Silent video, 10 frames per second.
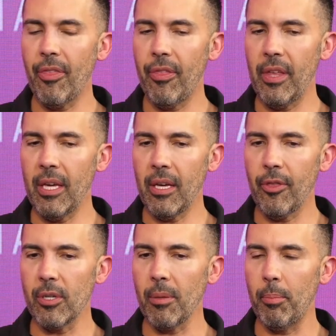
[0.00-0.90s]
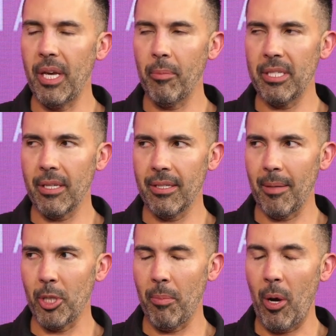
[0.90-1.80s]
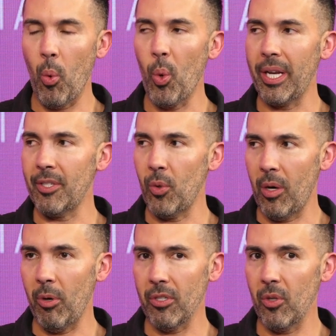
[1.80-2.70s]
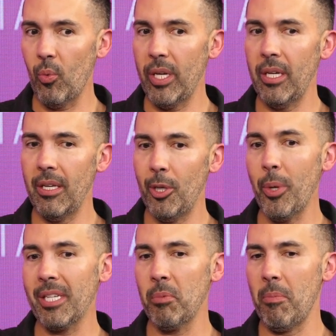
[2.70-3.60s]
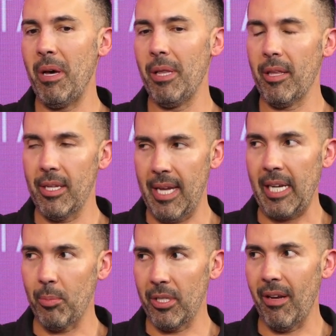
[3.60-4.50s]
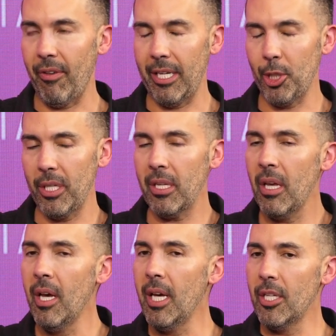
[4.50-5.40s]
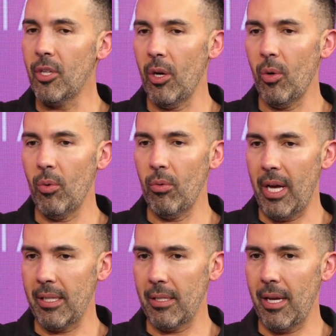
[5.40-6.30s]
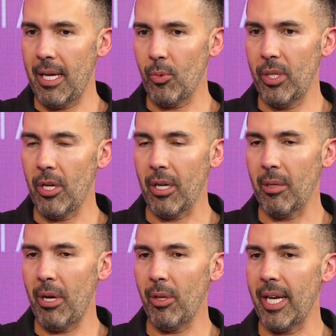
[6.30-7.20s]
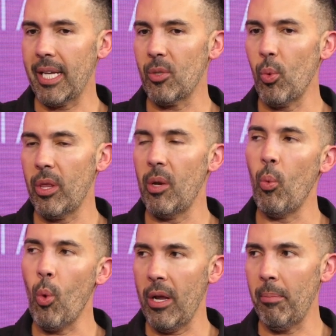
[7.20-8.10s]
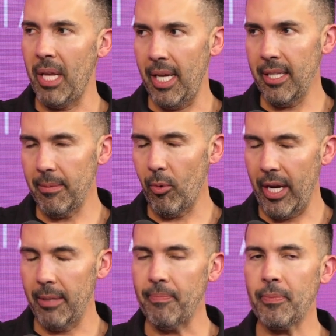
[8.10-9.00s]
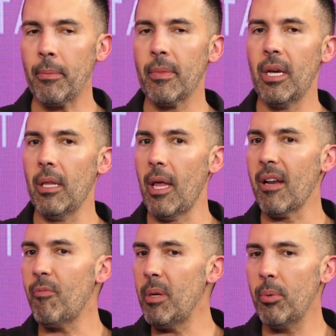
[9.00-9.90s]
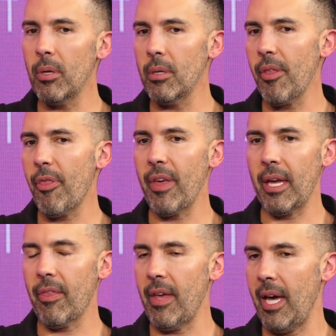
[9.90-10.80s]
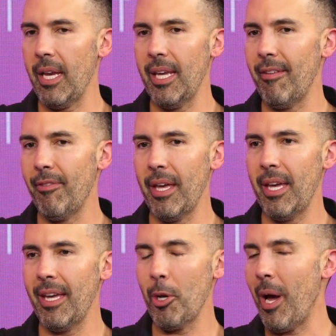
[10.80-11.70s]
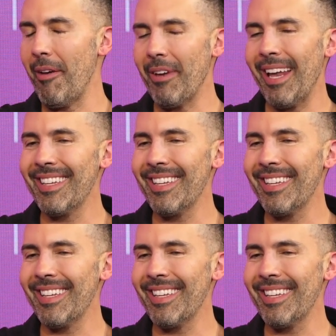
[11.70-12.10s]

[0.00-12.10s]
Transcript: think there's a big misconception about what is normal. So you asked me about like the textbook definition. So as we talked about, like it's within 1 minute, right? A lot of people think that if they, I have